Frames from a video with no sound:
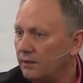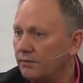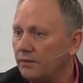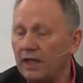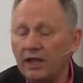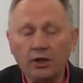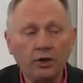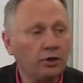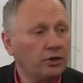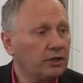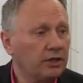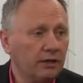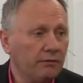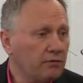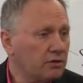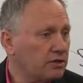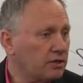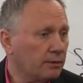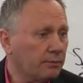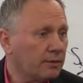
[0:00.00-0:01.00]
They couldn't give
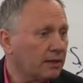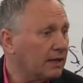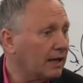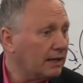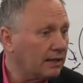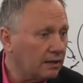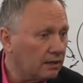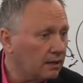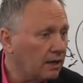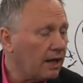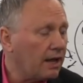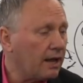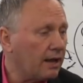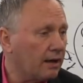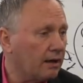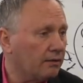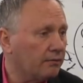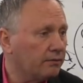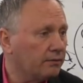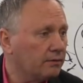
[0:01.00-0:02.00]
you something they didn't
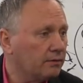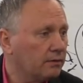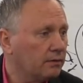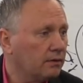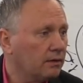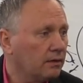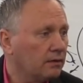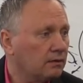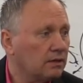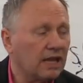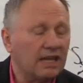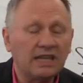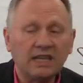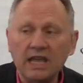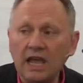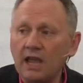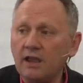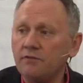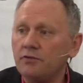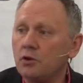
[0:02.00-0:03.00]
have. They
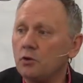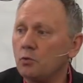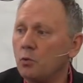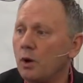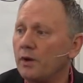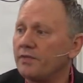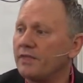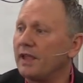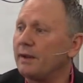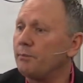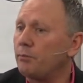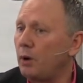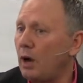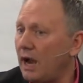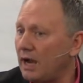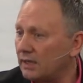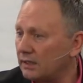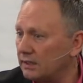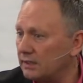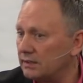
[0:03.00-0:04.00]
gave you what they
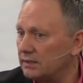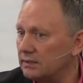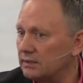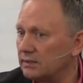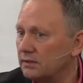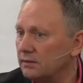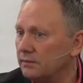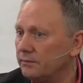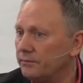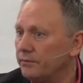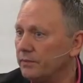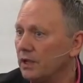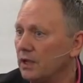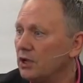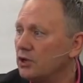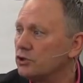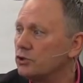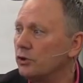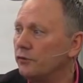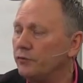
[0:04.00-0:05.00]
practiced.
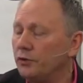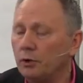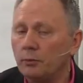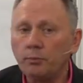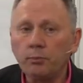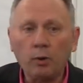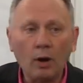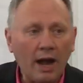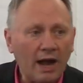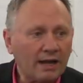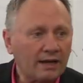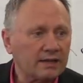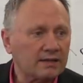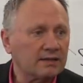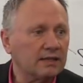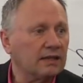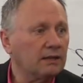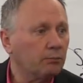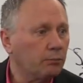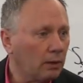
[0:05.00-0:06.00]
So if you're
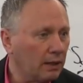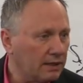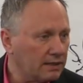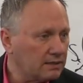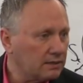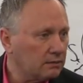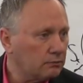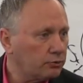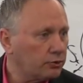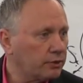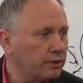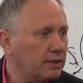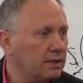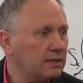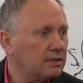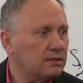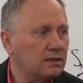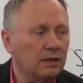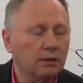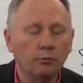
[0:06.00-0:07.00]
practicing
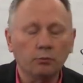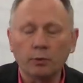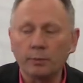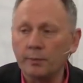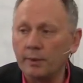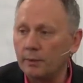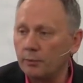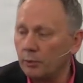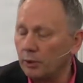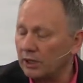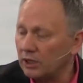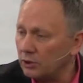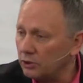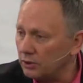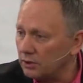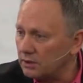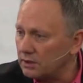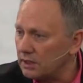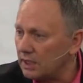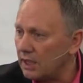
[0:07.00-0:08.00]
pleasantries and remembering
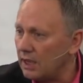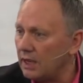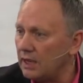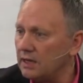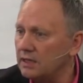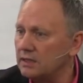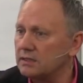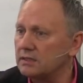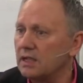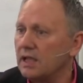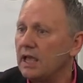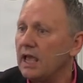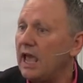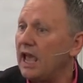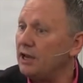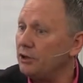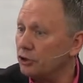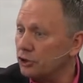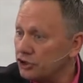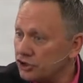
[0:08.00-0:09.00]
good things
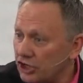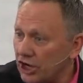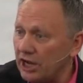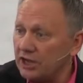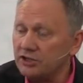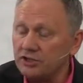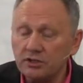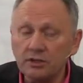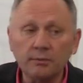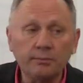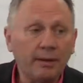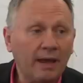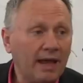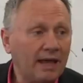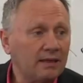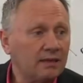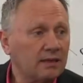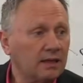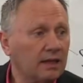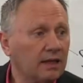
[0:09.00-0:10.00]
and you're changing the
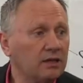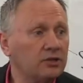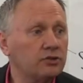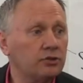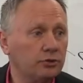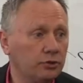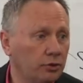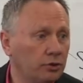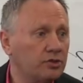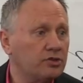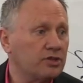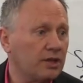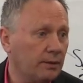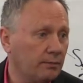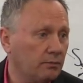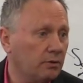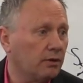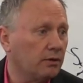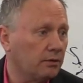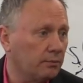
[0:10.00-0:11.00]
bad things, you'll do the
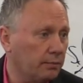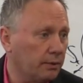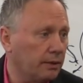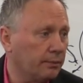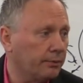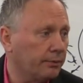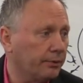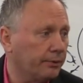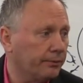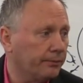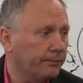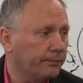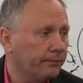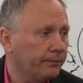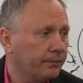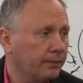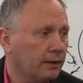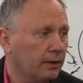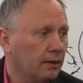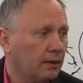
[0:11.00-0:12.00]
same to other people.
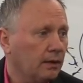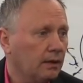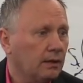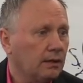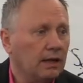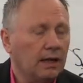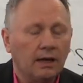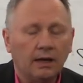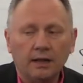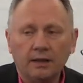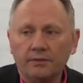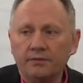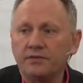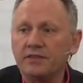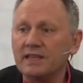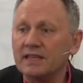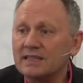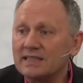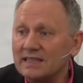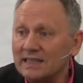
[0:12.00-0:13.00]
Now,
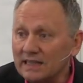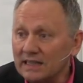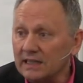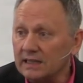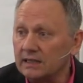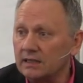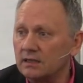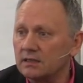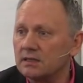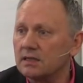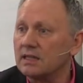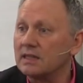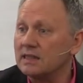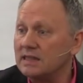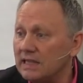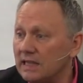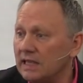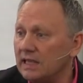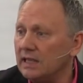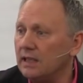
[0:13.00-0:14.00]
this is
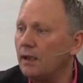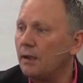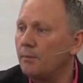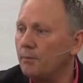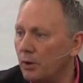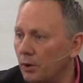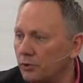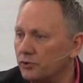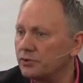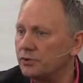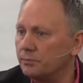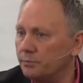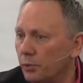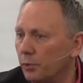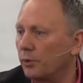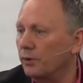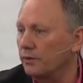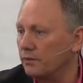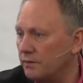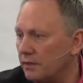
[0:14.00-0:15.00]
the most
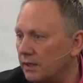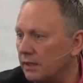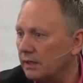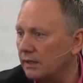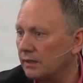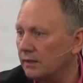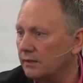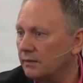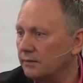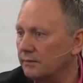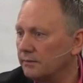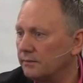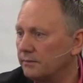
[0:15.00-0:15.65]
important thing.